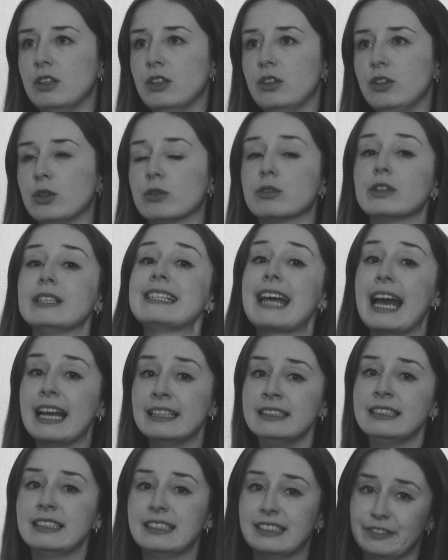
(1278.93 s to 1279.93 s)
you're
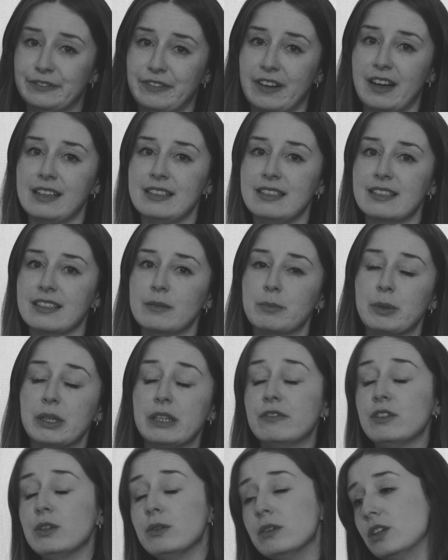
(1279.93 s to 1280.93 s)
intended to find it but if you